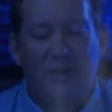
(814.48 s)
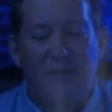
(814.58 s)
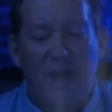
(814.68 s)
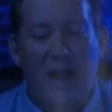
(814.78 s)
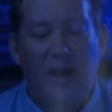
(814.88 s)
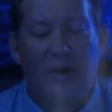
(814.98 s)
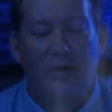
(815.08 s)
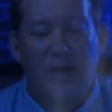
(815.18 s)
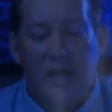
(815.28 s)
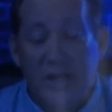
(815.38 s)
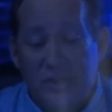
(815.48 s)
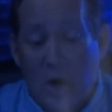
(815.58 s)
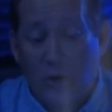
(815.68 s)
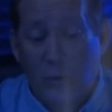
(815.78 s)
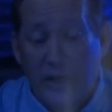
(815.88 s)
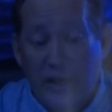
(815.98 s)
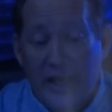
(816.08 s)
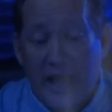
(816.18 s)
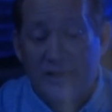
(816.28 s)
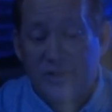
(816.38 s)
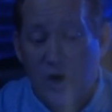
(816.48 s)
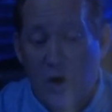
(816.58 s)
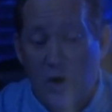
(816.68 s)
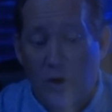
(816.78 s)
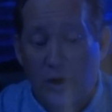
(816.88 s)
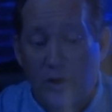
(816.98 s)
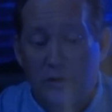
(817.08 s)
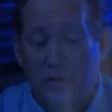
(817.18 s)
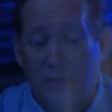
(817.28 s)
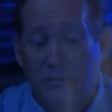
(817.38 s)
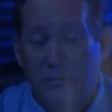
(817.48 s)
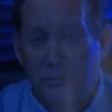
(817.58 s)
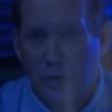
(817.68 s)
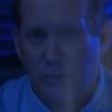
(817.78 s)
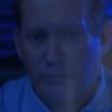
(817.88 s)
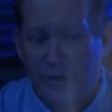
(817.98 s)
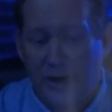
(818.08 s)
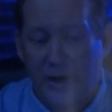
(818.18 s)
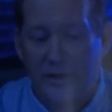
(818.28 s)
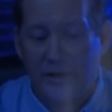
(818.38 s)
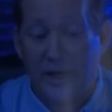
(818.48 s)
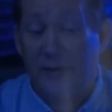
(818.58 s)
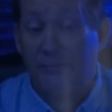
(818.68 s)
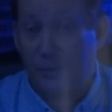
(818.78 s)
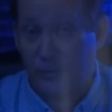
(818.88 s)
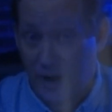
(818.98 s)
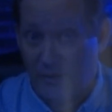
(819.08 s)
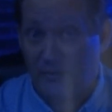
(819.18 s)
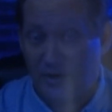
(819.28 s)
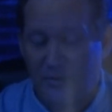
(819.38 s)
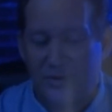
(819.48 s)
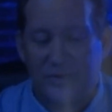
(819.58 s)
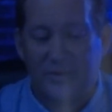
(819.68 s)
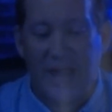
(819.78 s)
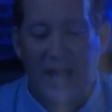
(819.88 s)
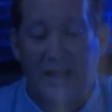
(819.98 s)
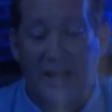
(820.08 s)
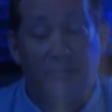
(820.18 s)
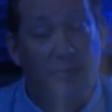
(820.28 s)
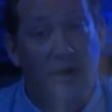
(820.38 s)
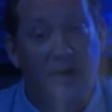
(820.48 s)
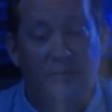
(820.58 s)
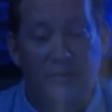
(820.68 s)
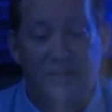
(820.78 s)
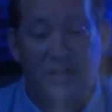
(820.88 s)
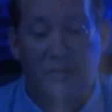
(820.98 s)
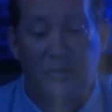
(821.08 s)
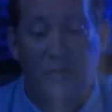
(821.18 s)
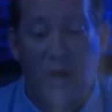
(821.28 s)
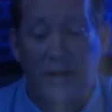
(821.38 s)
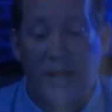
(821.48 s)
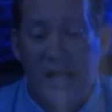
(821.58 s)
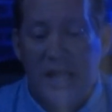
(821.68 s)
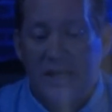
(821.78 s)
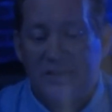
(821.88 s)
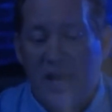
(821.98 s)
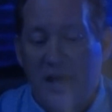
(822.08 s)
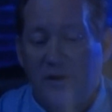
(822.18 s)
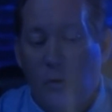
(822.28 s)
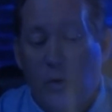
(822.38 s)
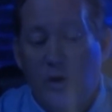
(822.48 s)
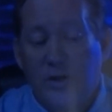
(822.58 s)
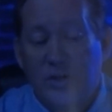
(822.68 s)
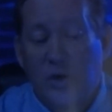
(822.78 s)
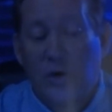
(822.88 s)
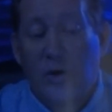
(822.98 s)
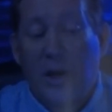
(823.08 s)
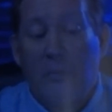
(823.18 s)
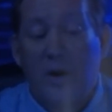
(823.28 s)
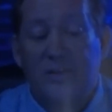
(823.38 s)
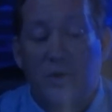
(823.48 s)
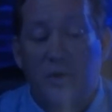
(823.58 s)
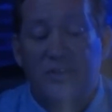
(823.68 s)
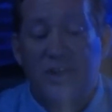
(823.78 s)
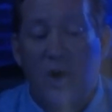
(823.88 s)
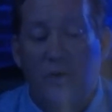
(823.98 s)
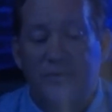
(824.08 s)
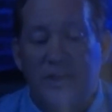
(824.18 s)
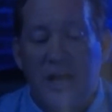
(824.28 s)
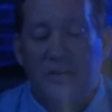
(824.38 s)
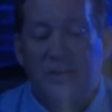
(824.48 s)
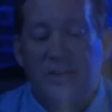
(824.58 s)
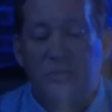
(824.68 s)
Mayor Chuck Wee Entar Lumumba, I probably butchered that name, but we're just going to move on, said, "We're ensuring amongst ourselves that this will